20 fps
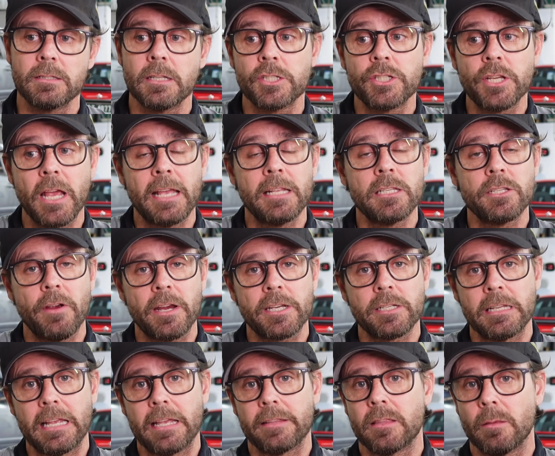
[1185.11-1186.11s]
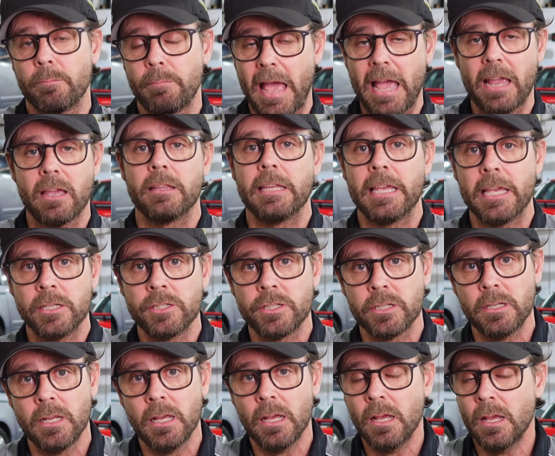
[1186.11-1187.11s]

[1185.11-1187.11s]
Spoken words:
the chains are actually at the back of the engine,